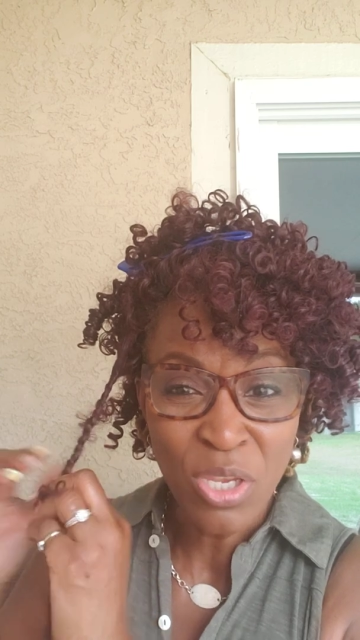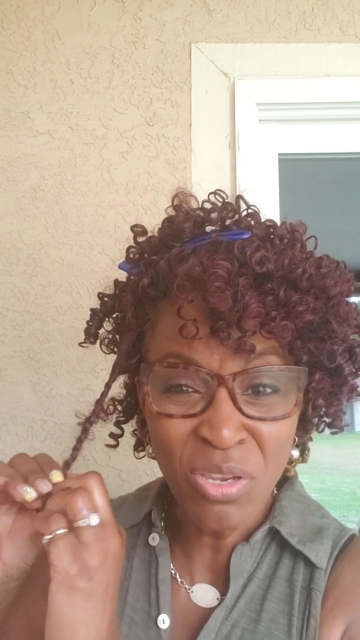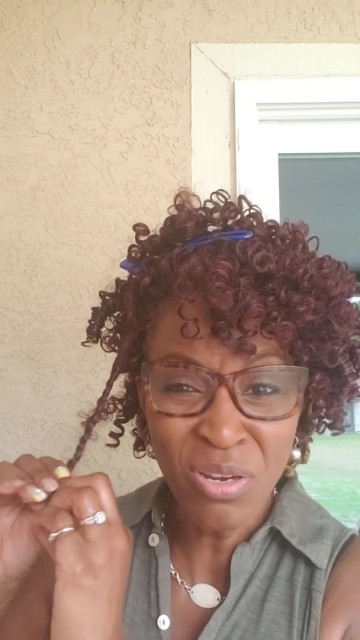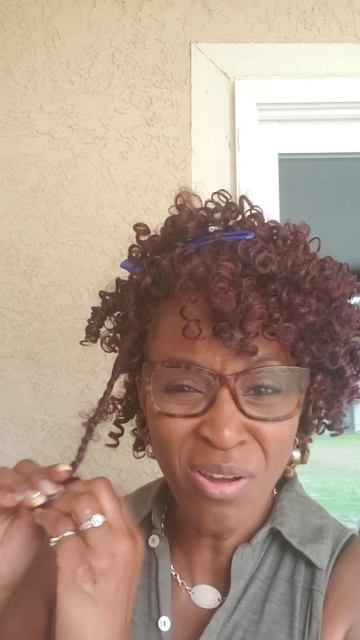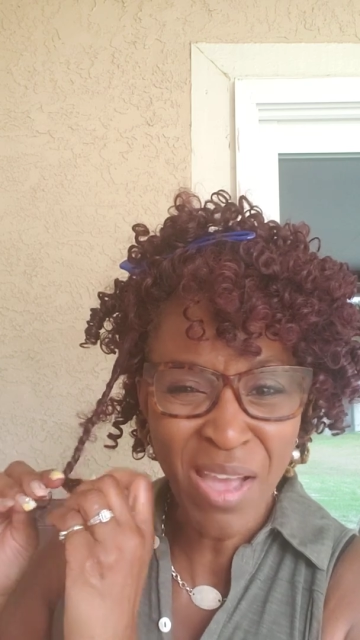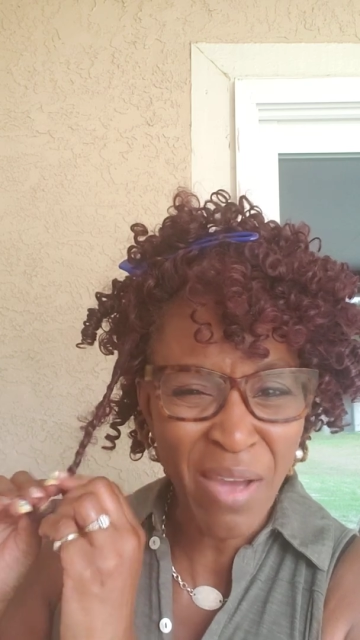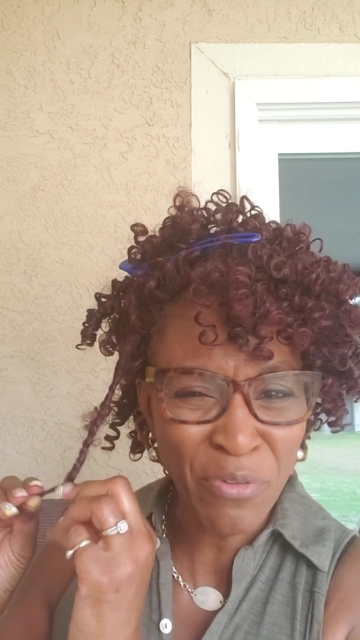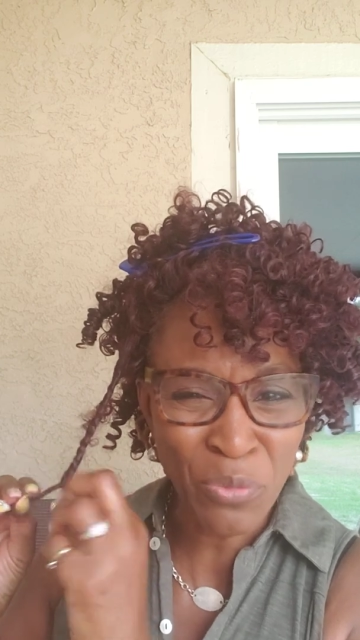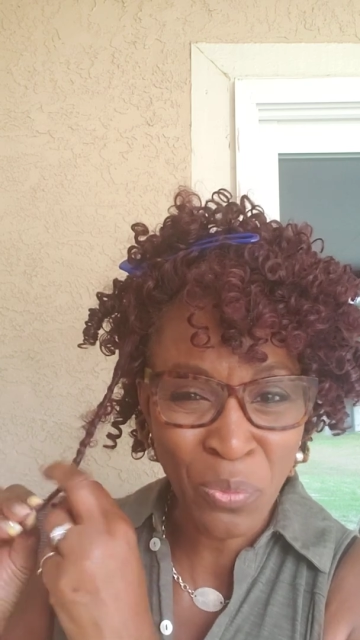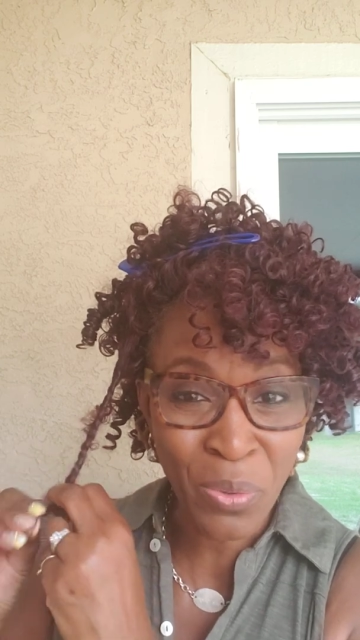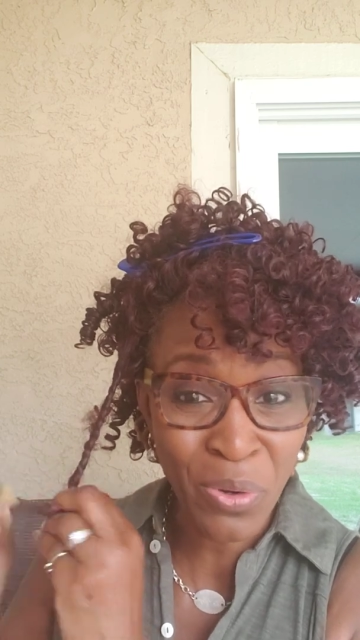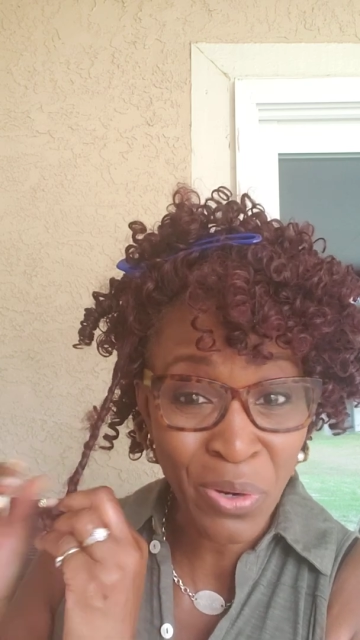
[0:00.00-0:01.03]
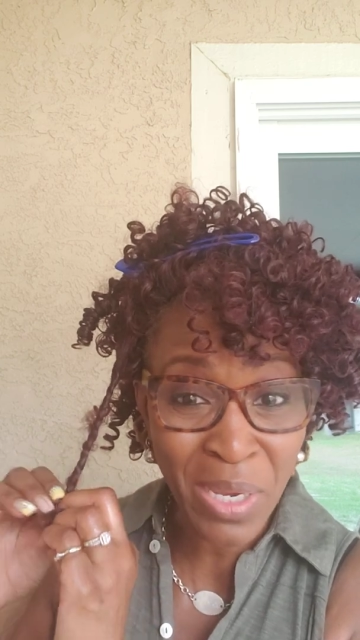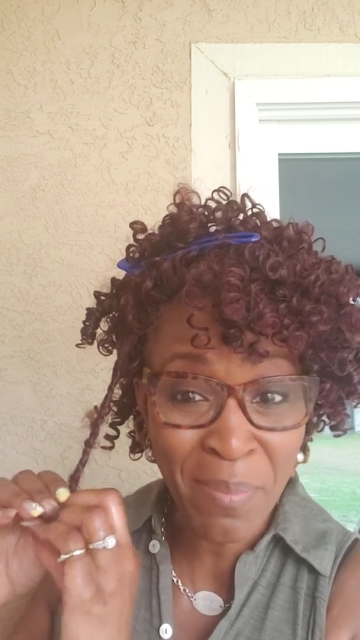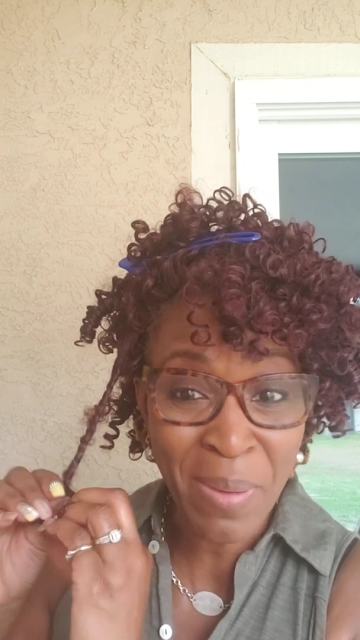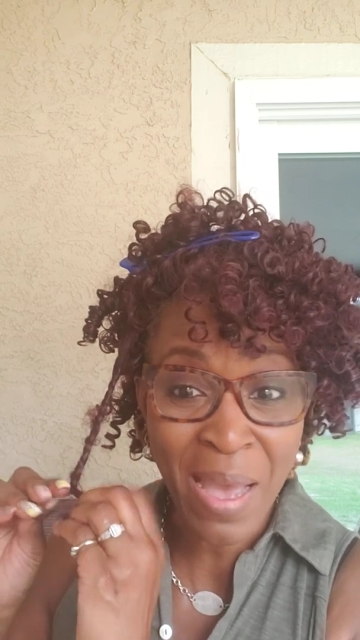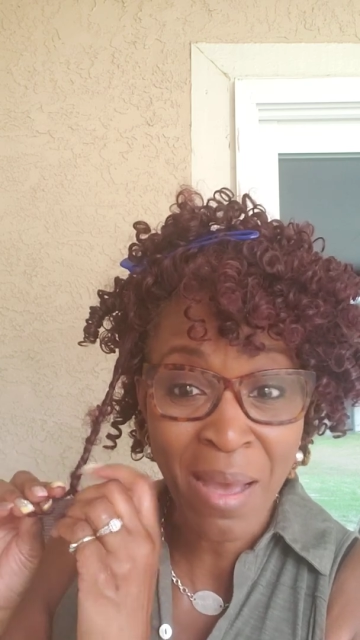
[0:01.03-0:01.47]
you don't have to worry
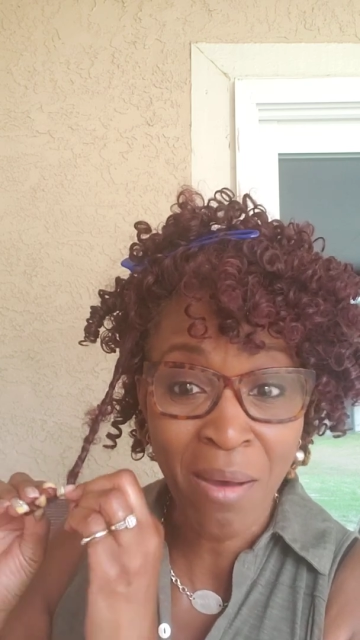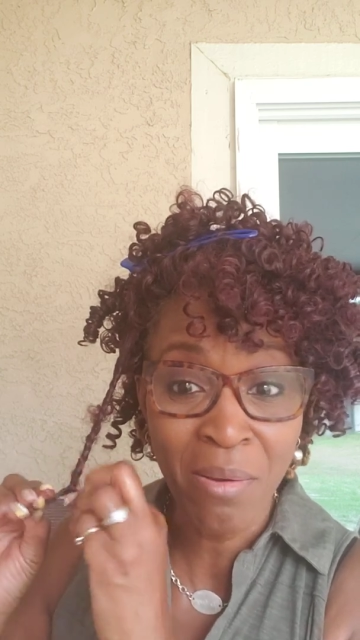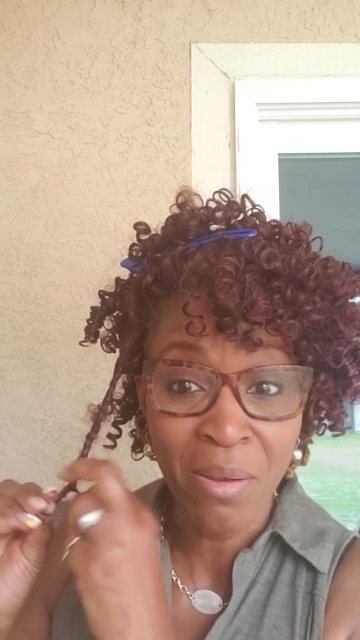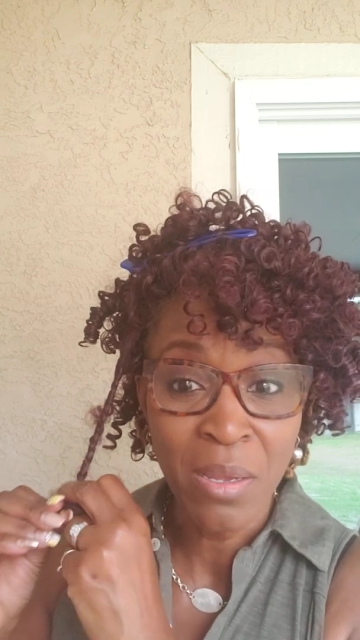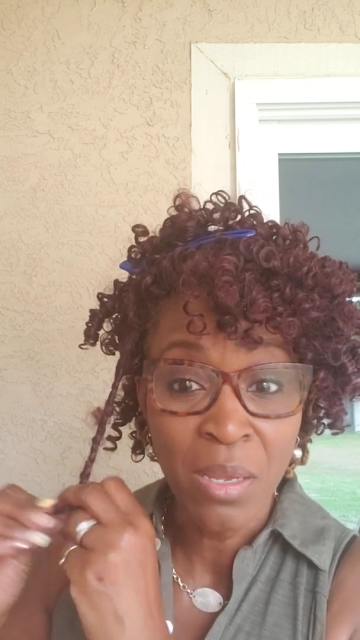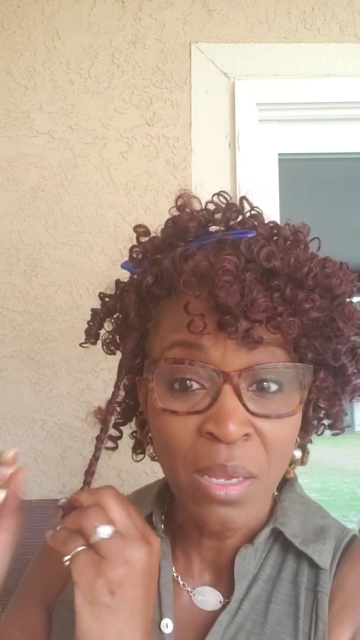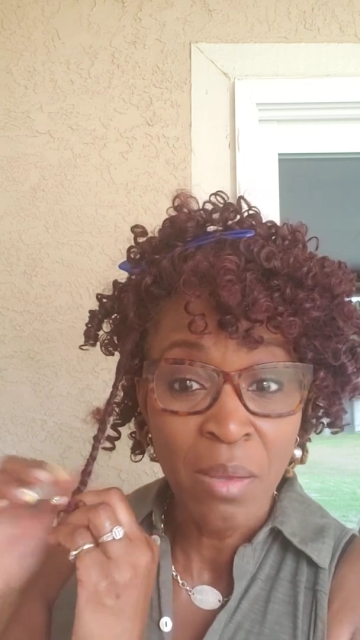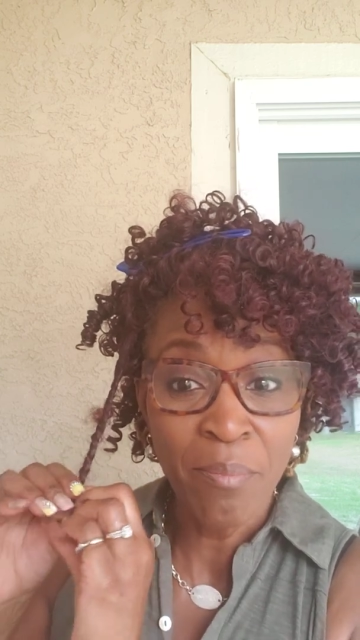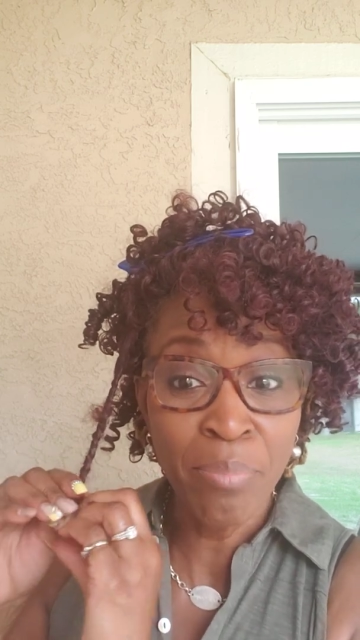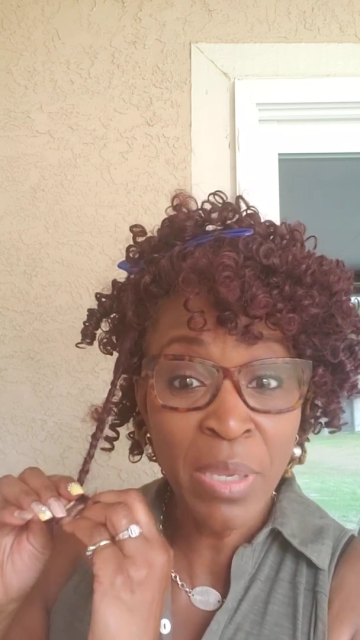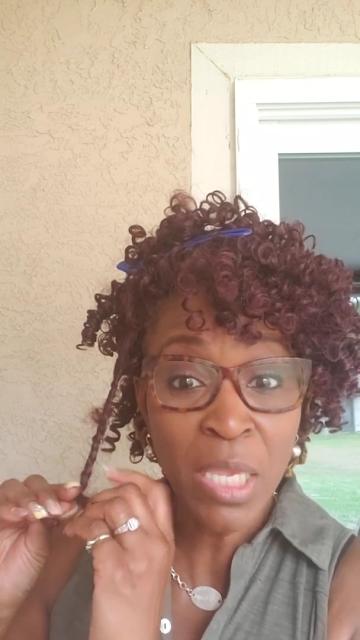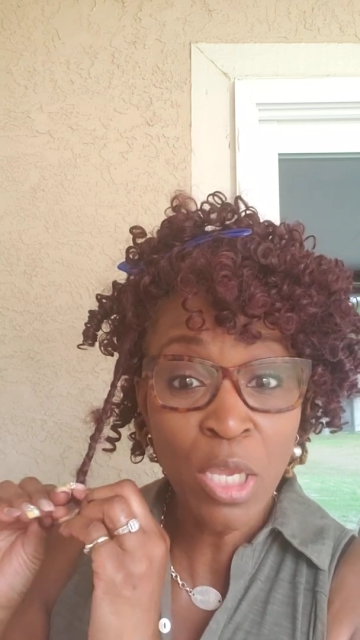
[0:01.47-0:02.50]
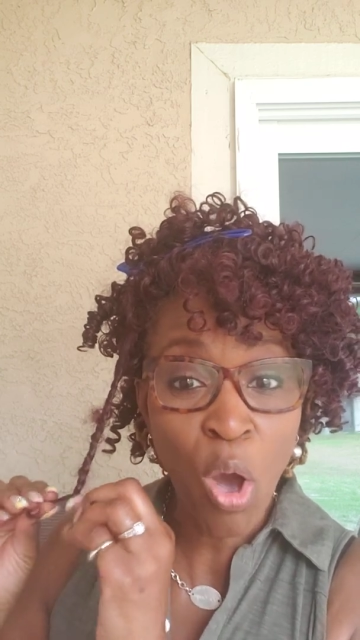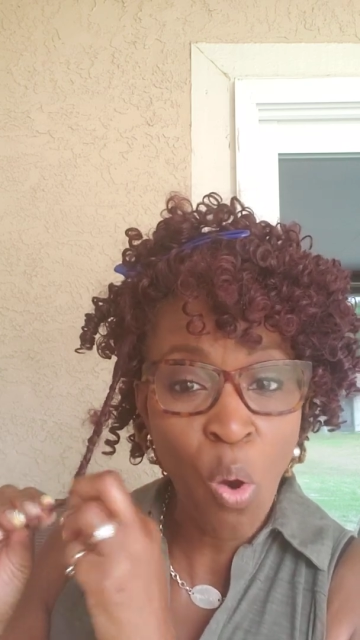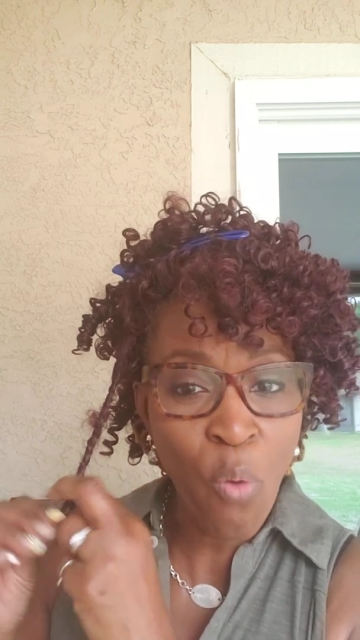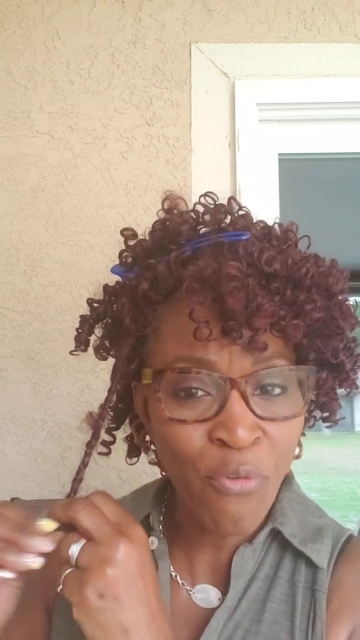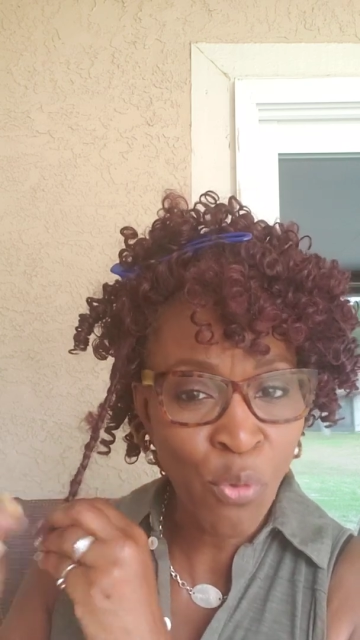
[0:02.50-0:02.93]
about being
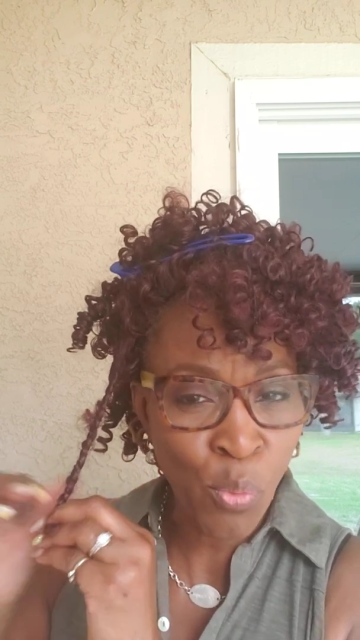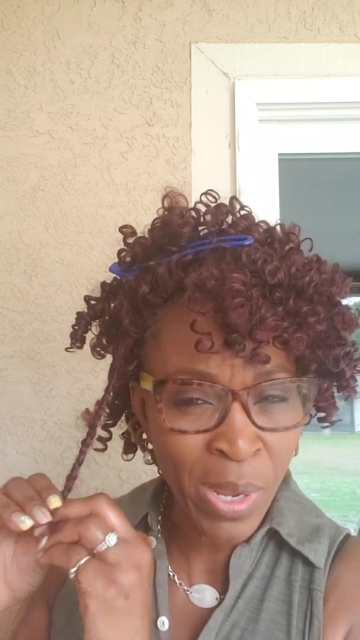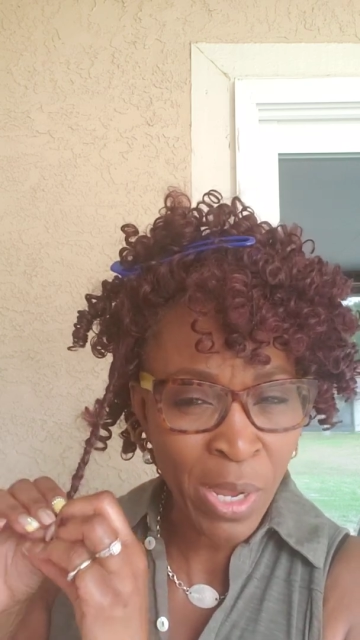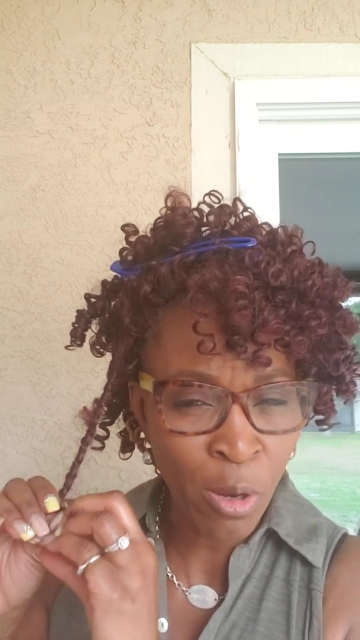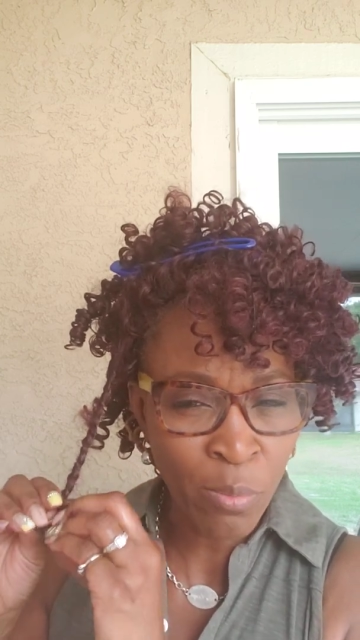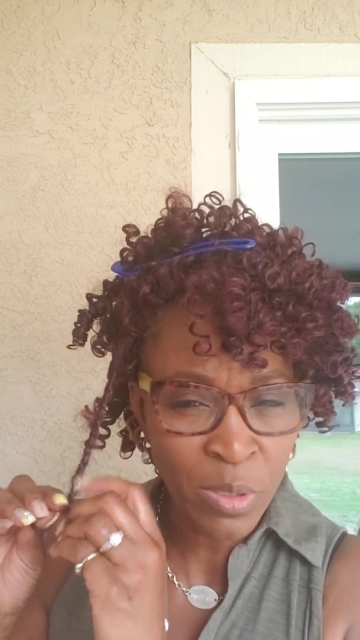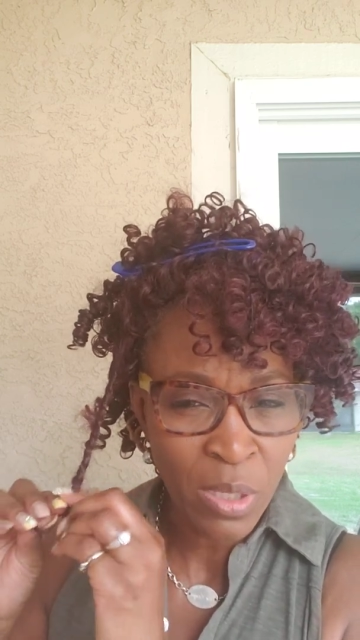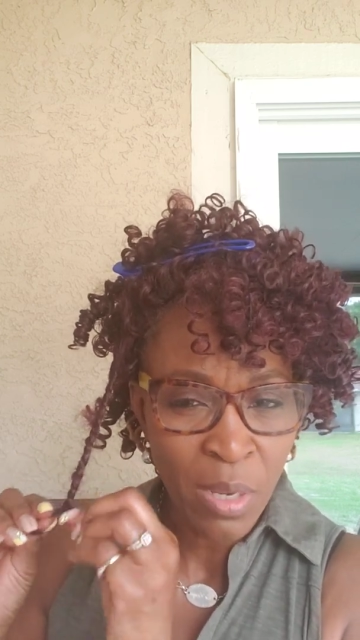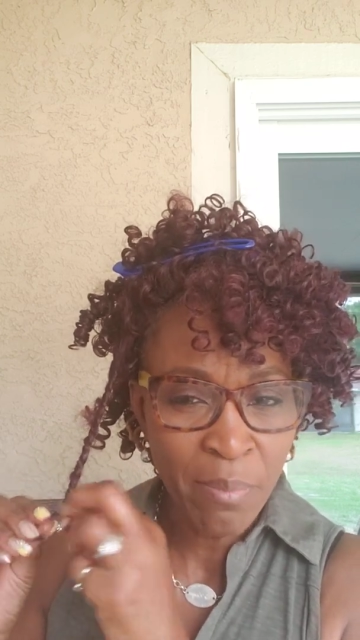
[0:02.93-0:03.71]
overwhelmed